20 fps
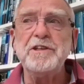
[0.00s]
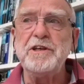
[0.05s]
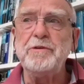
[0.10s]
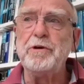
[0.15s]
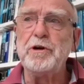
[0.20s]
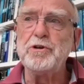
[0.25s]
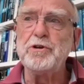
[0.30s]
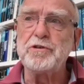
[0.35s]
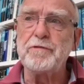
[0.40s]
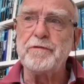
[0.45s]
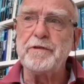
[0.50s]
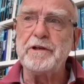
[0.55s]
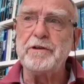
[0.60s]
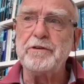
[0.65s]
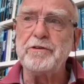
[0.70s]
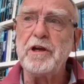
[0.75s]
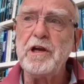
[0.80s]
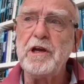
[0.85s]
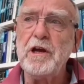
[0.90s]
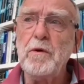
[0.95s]
Roosevelt
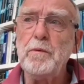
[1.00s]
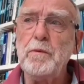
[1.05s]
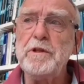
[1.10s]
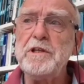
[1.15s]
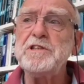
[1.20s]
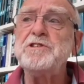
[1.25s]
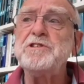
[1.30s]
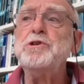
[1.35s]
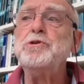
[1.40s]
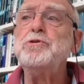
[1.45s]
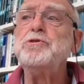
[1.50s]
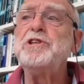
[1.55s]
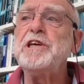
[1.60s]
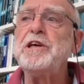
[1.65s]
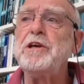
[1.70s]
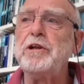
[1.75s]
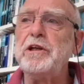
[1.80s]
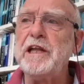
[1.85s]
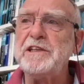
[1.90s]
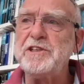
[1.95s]
with his New
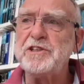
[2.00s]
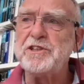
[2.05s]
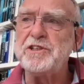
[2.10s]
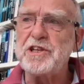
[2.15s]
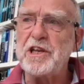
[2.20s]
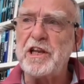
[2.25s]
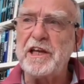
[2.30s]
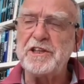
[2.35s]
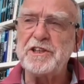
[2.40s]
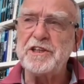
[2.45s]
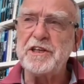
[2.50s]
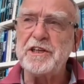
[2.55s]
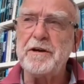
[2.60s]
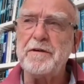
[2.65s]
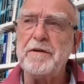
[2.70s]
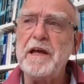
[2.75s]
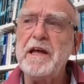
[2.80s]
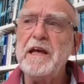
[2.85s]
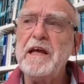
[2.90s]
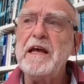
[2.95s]
Deal legislation.
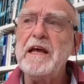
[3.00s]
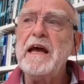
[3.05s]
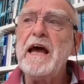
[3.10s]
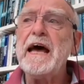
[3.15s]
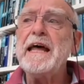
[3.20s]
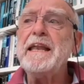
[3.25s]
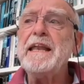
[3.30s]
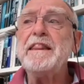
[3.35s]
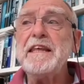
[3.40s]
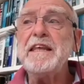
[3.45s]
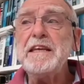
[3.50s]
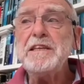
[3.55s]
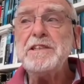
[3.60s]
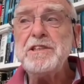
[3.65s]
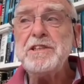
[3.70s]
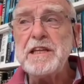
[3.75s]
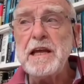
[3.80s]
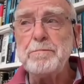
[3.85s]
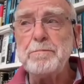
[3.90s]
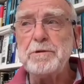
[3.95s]
And this
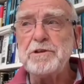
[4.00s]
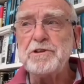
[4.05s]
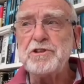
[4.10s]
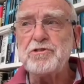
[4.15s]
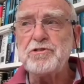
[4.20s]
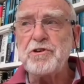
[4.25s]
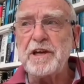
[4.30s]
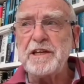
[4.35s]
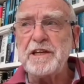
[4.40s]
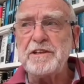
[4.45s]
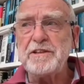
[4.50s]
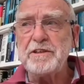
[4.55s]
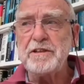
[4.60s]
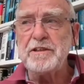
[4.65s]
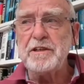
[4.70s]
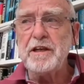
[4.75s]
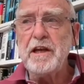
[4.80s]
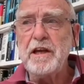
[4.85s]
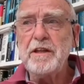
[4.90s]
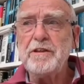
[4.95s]
demonstrated
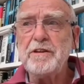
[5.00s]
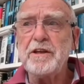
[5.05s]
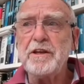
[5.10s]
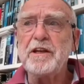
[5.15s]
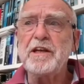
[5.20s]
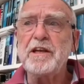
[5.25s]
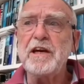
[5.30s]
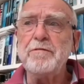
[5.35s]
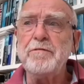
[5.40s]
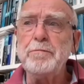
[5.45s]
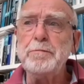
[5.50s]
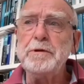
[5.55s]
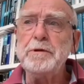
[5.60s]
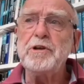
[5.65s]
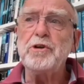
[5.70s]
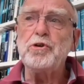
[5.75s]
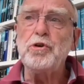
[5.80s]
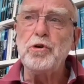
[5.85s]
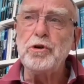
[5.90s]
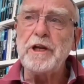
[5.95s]
that government
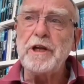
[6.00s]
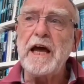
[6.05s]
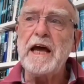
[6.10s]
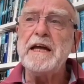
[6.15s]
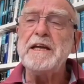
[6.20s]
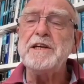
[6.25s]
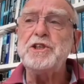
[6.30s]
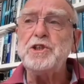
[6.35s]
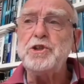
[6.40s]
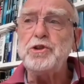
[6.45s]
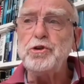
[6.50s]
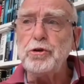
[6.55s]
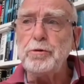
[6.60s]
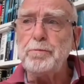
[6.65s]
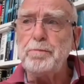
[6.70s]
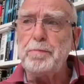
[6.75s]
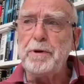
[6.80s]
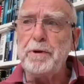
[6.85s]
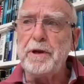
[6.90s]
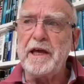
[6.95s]
could and should
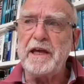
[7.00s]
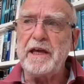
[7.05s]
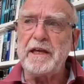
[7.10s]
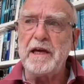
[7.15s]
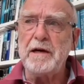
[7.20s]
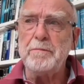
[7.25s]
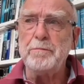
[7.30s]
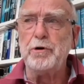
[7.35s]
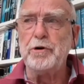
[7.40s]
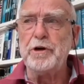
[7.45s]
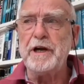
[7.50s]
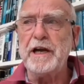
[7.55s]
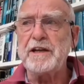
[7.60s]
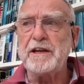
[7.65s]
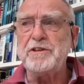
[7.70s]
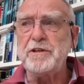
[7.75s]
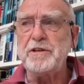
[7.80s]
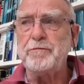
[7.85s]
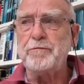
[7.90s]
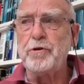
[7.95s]
play a more
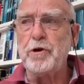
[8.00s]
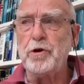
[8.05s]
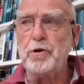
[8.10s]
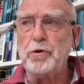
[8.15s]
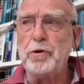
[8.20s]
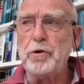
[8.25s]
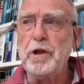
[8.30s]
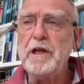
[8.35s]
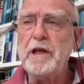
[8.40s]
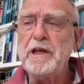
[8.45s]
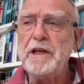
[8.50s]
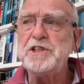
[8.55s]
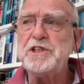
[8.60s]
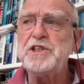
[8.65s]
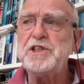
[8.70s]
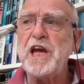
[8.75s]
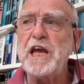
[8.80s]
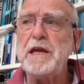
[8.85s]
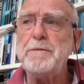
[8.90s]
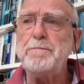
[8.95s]
active role in
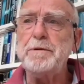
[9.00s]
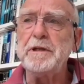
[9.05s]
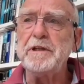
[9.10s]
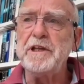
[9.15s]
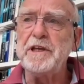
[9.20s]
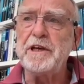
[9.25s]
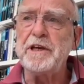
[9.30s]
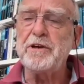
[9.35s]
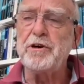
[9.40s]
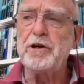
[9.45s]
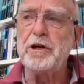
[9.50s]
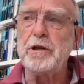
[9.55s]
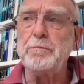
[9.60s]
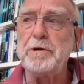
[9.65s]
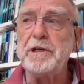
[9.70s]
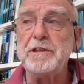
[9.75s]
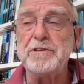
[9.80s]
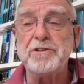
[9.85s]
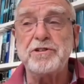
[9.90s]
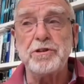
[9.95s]
shaping the economy
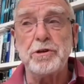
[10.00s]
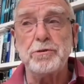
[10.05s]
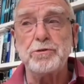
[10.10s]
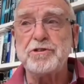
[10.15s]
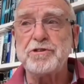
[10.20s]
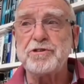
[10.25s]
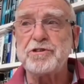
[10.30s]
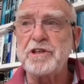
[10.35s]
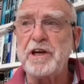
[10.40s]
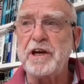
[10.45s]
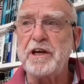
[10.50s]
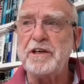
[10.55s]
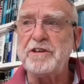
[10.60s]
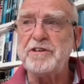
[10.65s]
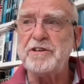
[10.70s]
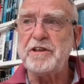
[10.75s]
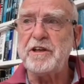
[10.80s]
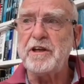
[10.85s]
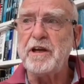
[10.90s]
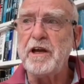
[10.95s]
and so
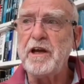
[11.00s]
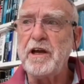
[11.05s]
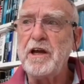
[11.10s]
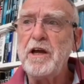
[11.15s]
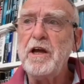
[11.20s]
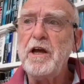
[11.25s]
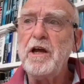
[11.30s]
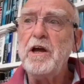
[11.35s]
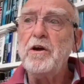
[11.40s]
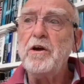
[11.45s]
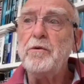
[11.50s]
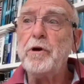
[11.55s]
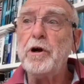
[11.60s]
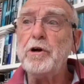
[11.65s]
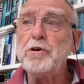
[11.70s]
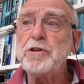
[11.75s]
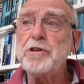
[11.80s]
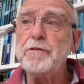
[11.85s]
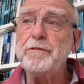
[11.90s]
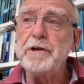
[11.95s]
society.
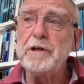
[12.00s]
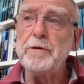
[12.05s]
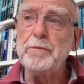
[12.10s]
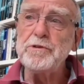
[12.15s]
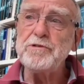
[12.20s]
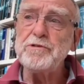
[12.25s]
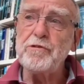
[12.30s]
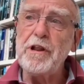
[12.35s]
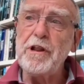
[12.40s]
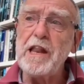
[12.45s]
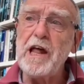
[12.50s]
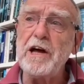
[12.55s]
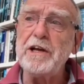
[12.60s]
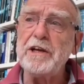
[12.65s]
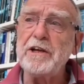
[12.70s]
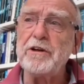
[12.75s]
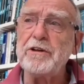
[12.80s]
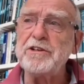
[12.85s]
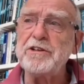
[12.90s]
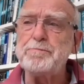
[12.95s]
Roosevelt was relying
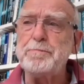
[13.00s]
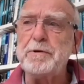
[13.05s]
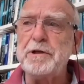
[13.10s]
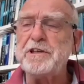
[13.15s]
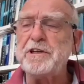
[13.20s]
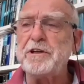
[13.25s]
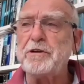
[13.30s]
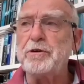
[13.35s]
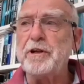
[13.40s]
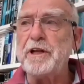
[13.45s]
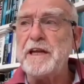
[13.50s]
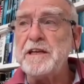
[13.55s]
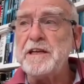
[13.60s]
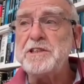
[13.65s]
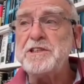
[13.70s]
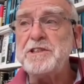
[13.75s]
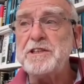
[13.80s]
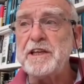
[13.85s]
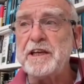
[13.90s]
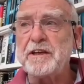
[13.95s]
on his political
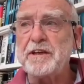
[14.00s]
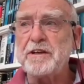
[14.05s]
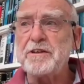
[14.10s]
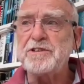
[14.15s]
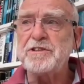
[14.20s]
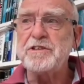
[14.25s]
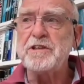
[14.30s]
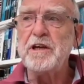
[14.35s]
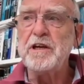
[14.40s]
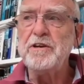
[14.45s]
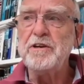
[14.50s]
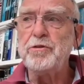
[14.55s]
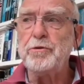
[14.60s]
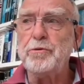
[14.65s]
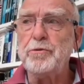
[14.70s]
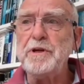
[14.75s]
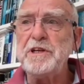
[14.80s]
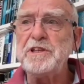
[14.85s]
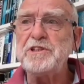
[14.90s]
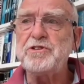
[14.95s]
instincts to
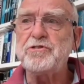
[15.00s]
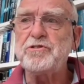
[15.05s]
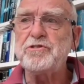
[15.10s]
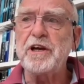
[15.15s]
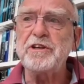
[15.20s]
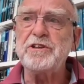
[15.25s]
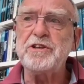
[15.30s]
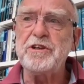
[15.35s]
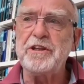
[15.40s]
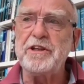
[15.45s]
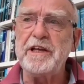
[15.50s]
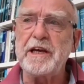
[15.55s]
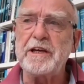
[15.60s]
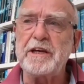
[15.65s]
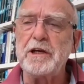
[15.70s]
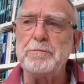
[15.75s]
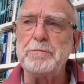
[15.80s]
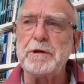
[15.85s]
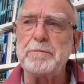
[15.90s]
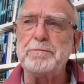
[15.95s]
restructure the
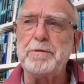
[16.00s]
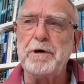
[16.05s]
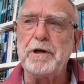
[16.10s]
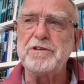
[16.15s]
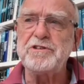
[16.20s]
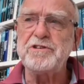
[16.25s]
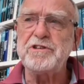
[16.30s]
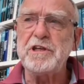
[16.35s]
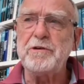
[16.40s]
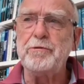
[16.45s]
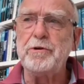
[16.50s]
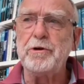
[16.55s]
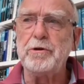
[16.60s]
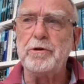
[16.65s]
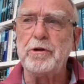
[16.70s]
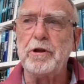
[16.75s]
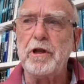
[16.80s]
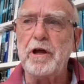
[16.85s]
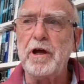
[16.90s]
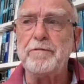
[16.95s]
economic policy
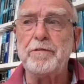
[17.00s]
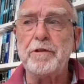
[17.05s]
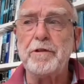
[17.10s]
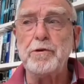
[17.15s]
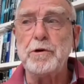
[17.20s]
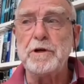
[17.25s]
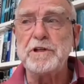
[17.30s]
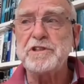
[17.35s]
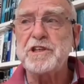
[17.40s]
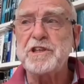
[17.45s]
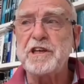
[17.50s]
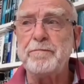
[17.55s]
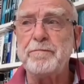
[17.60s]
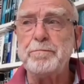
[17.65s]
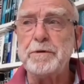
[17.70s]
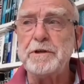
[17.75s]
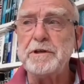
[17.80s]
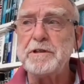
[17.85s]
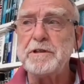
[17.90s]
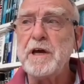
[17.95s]
role of the US
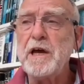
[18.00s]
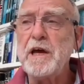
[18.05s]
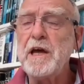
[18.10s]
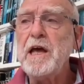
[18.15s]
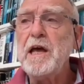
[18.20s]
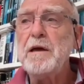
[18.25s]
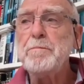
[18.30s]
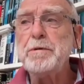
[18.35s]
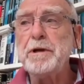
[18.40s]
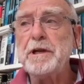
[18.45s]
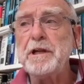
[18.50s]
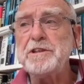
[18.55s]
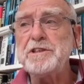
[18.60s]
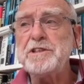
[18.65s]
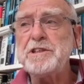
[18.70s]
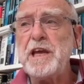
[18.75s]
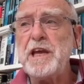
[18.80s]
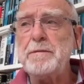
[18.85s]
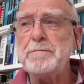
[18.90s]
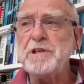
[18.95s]
government, but at the
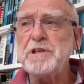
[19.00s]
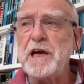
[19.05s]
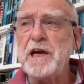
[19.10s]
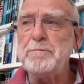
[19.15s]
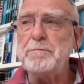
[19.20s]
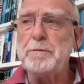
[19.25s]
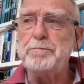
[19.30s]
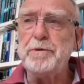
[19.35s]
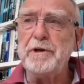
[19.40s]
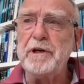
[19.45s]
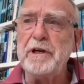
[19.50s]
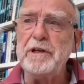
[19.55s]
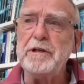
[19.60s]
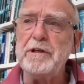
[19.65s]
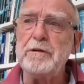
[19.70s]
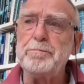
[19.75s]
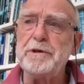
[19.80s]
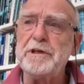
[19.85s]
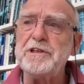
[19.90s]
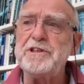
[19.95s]
same time, a
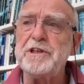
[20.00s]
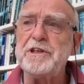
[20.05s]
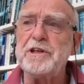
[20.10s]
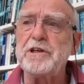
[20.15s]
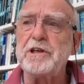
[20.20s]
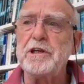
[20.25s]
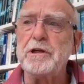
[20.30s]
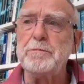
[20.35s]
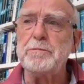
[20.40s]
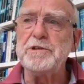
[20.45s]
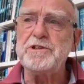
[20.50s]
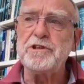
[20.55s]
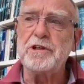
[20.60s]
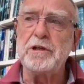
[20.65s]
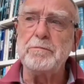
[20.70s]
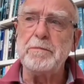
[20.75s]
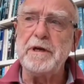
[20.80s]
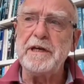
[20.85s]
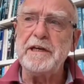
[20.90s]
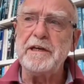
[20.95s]
brilliant British economist, John
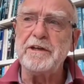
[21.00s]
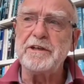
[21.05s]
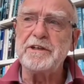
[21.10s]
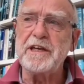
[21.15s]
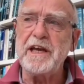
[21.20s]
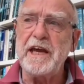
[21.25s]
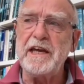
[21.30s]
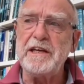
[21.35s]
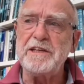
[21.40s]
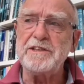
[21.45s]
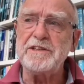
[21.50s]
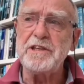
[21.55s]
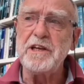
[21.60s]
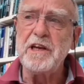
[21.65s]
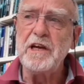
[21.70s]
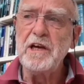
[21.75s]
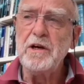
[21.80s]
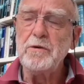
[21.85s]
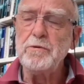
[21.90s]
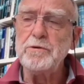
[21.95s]
Maynard Keynes,
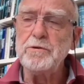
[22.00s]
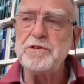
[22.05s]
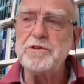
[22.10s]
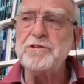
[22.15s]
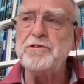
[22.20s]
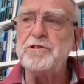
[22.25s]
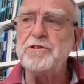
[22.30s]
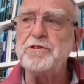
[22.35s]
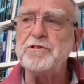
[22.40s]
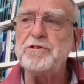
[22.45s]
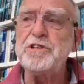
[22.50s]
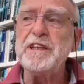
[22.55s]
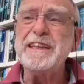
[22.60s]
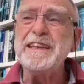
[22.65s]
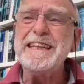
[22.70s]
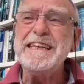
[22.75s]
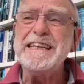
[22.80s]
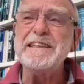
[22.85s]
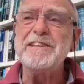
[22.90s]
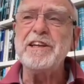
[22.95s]
was introducing
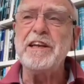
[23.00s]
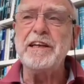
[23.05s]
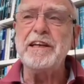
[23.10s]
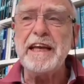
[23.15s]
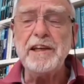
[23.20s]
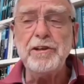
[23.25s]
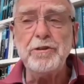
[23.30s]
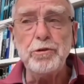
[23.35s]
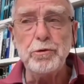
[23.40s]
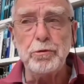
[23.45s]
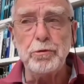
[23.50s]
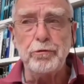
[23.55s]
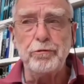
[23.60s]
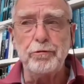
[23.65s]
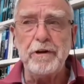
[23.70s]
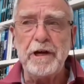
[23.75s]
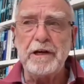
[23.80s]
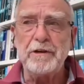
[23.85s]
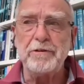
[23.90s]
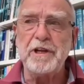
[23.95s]
the intellectual
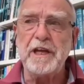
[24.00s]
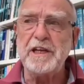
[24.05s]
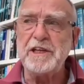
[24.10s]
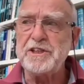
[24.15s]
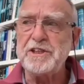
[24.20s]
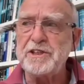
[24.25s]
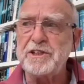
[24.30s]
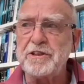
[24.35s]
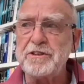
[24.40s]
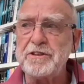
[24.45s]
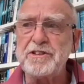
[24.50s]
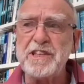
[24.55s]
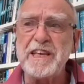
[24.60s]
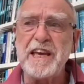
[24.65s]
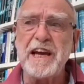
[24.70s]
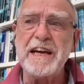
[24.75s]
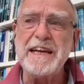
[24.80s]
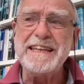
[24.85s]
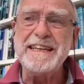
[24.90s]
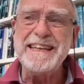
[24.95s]
foundations, the
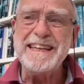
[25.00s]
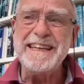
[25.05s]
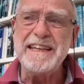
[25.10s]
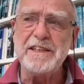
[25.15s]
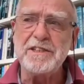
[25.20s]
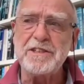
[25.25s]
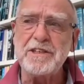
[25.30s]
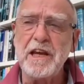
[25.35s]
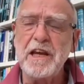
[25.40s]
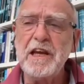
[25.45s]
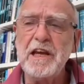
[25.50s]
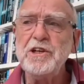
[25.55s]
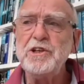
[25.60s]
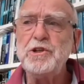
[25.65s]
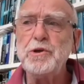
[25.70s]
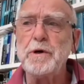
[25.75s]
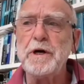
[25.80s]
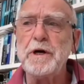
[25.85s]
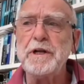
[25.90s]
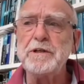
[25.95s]
ideas to
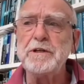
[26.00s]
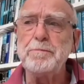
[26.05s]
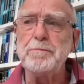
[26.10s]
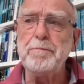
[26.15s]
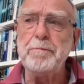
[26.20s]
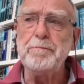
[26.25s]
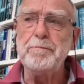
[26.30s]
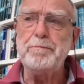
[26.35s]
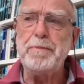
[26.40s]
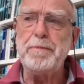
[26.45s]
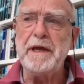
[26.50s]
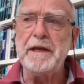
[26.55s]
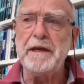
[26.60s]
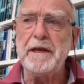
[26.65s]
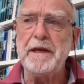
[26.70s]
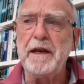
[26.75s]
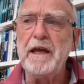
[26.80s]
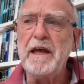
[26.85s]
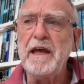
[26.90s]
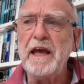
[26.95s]

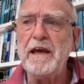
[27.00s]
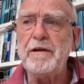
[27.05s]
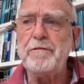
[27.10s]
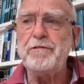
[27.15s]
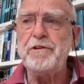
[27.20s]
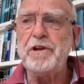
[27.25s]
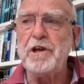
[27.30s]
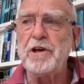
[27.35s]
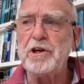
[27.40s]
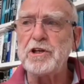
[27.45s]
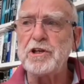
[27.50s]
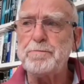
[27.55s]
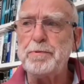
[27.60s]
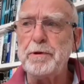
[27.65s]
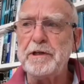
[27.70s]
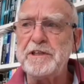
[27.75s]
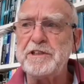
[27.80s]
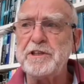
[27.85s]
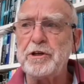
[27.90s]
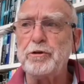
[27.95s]
underpin FDR's
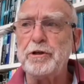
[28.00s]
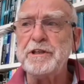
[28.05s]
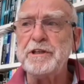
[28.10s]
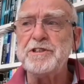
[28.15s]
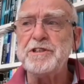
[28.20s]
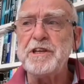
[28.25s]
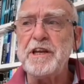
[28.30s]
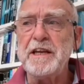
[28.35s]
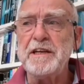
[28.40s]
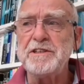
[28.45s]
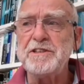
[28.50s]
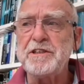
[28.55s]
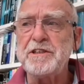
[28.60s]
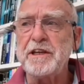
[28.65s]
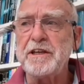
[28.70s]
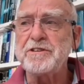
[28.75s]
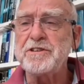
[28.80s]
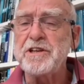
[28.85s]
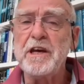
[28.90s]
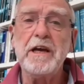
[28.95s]
political
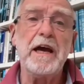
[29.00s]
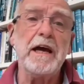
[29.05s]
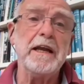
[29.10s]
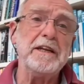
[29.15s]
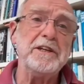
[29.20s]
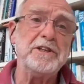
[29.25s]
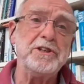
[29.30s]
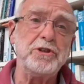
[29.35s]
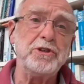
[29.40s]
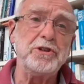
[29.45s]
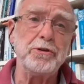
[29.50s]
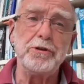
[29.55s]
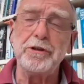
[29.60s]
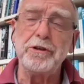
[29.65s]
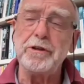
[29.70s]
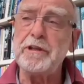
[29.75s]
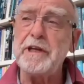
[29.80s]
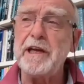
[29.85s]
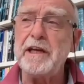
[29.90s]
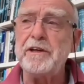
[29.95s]
instincts and ensure that
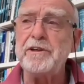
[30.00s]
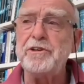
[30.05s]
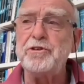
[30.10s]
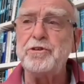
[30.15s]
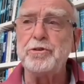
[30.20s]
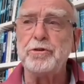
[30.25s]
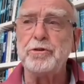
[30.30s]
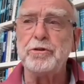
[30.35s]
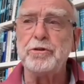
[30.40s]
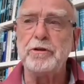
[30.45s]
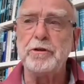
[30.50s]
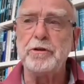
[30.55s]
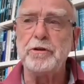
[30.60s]
they endured.